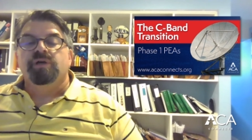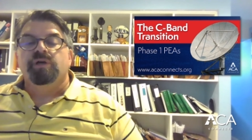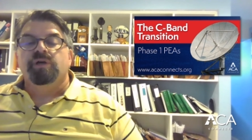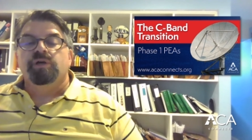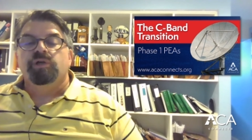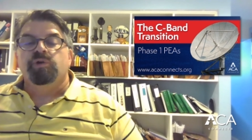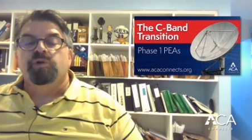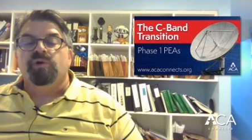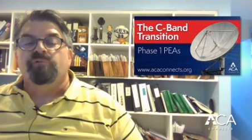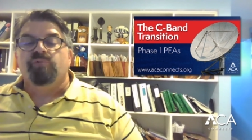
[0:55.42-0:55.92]

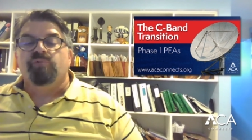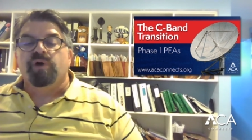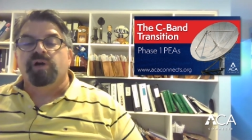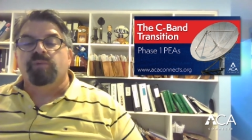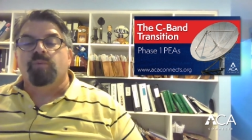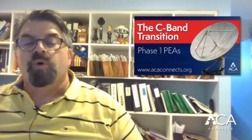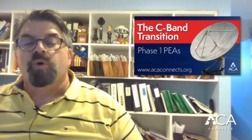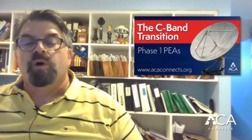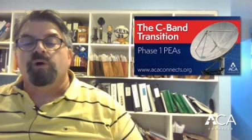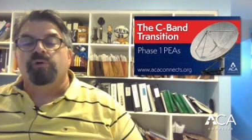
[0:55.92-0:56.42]
you have one or
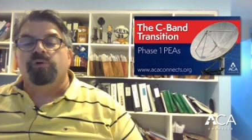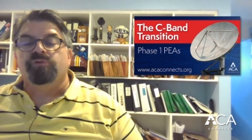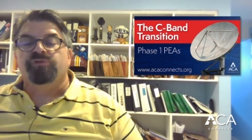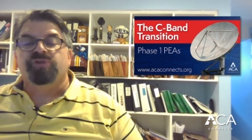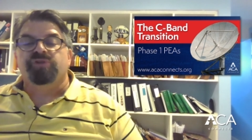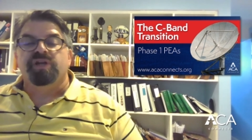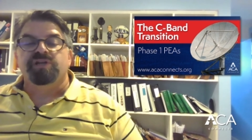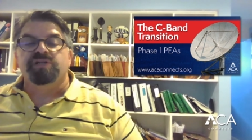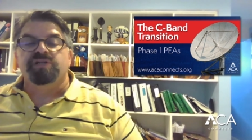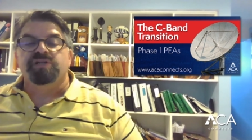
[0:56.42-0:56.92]
more earth
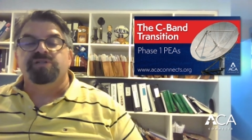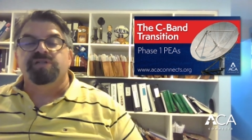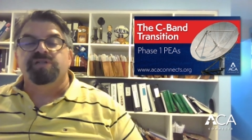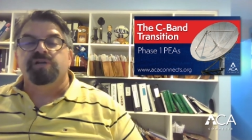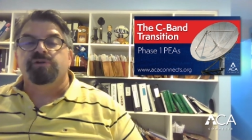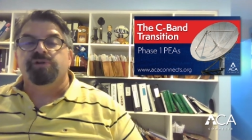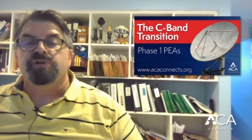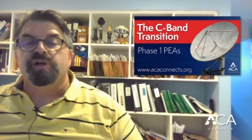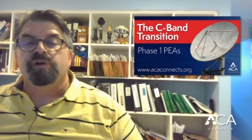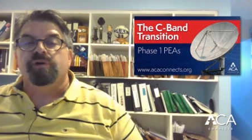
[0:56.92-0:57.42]
stations in
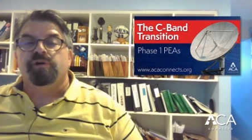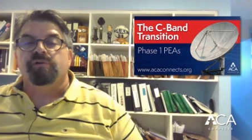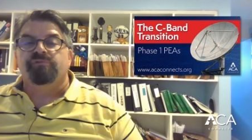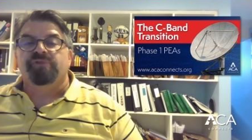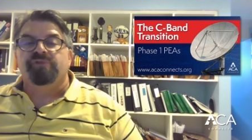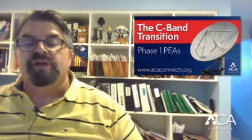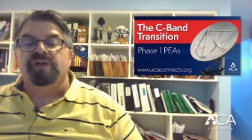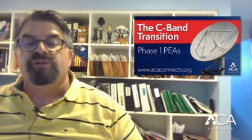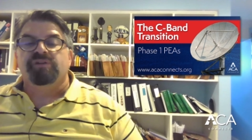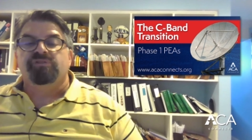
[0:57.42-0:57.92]
or near a
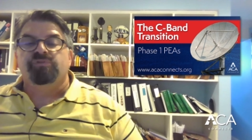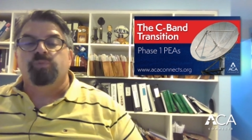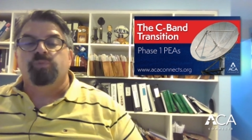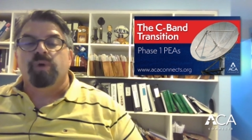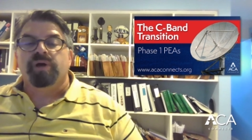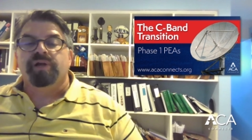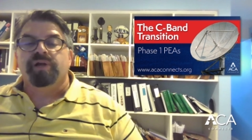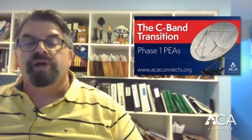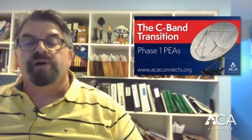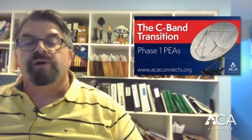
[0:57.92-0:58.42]
phase
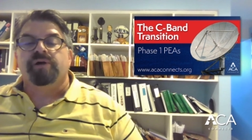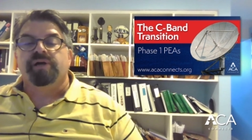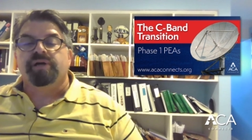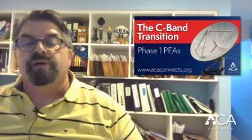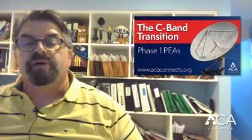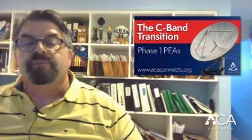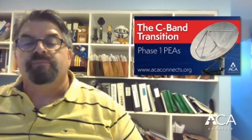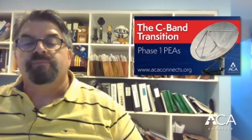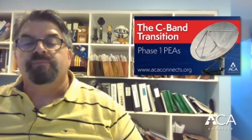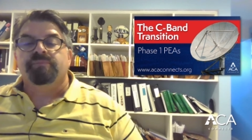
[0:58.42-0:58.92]
1
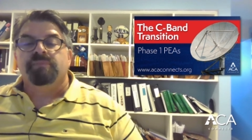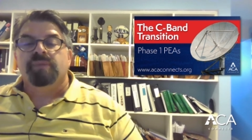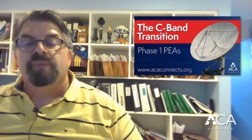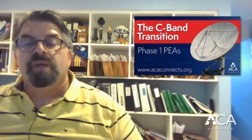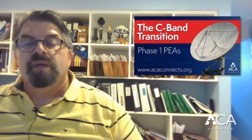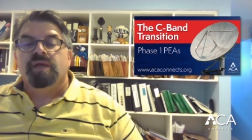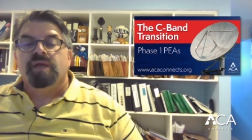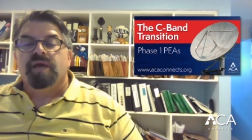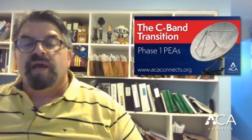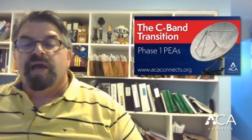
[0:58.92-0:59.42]
area,
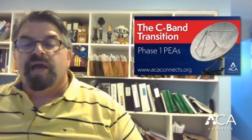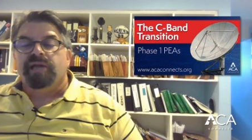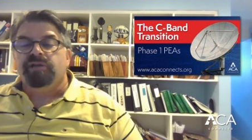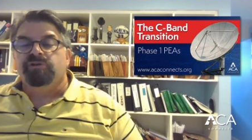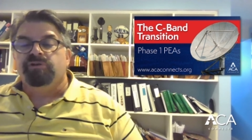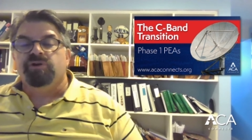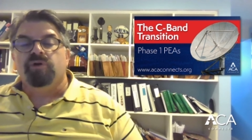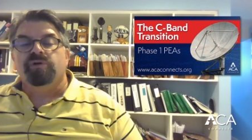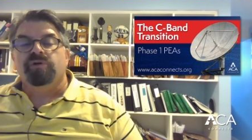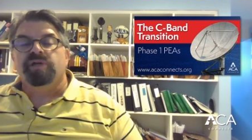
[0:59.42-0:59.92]
and you
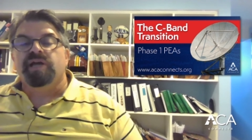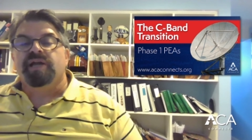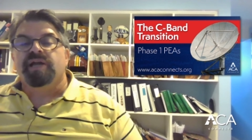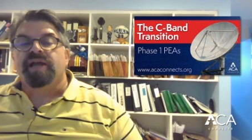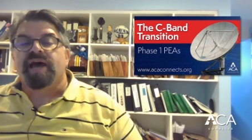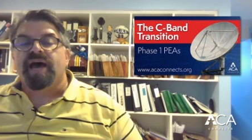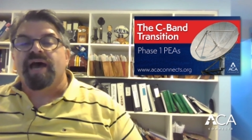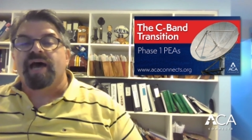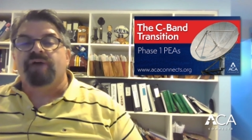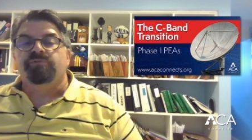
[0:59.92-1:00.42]
don't yet
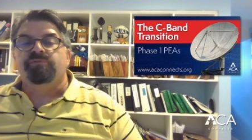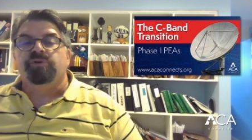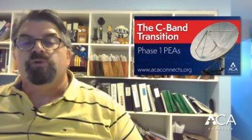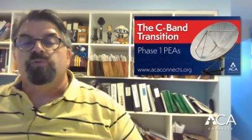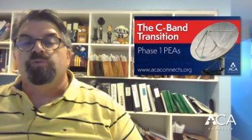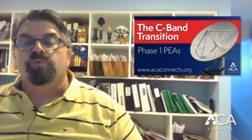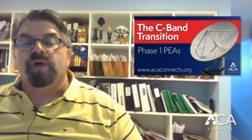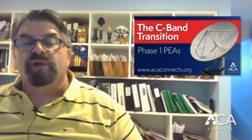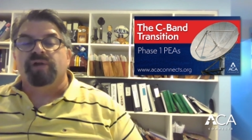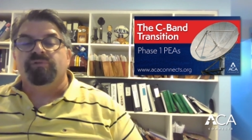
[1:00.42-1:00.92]
have your
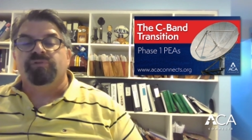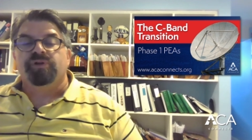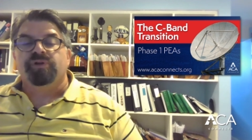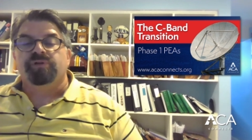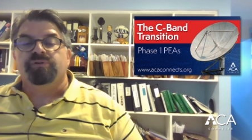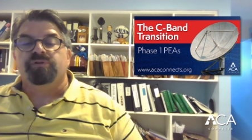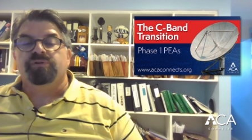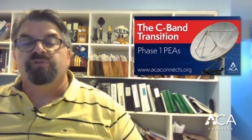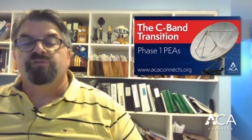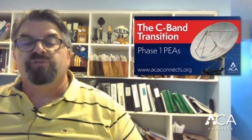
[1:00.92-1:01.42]
red
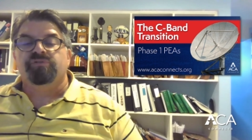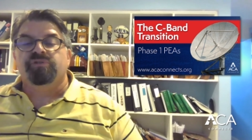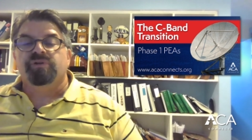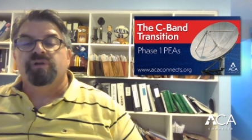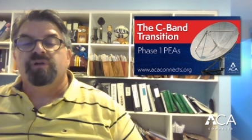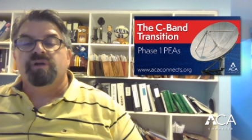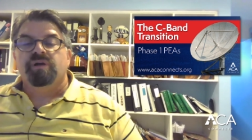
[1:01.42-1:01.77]
filters,